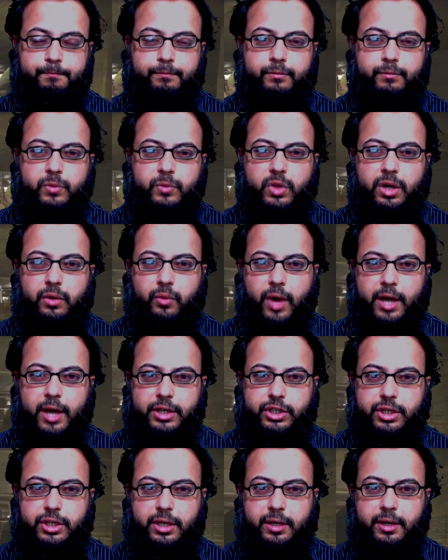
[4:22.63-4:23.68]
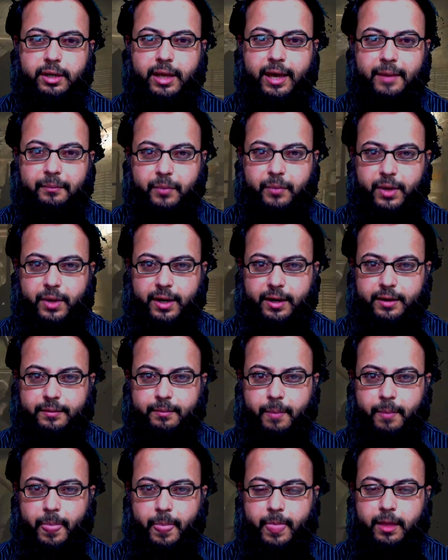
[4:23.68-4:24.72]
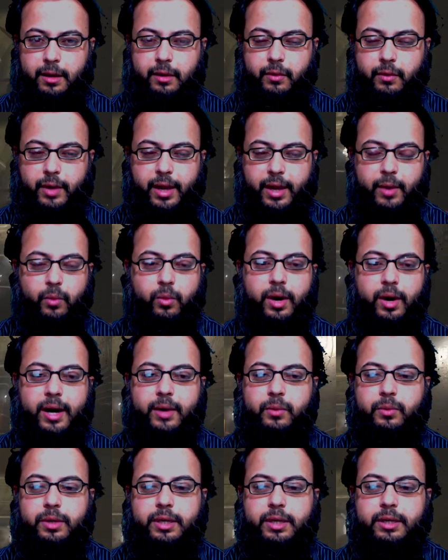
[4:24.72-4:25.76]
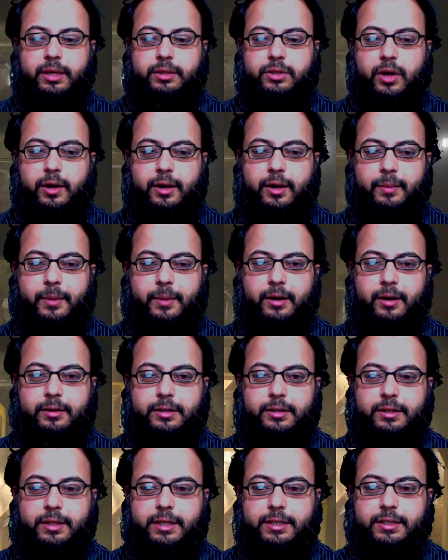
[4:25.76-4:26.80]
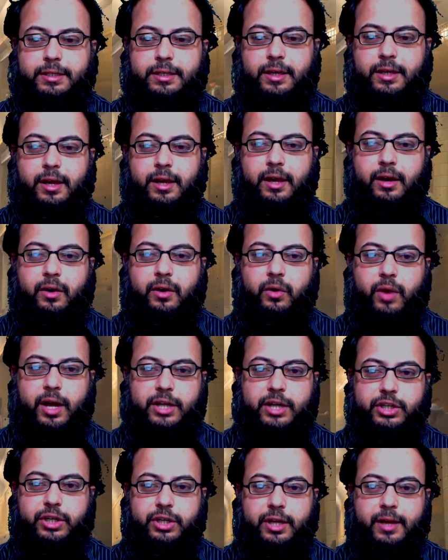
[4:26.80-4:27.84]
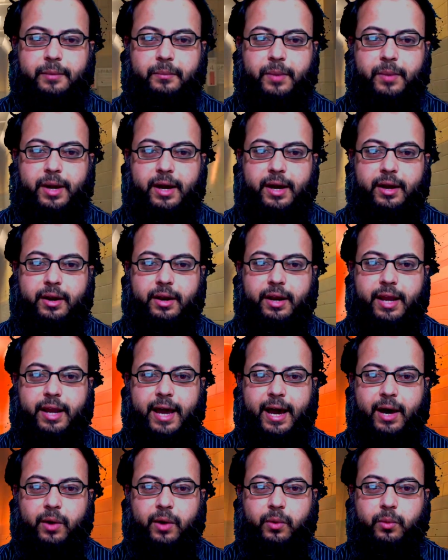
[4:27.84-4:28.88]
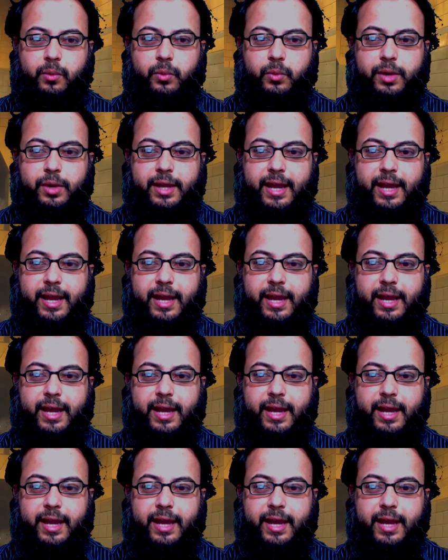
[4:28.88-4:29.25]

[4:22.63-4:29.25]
Russian Empire. Okay, why we talk about this Russian Empire now? We have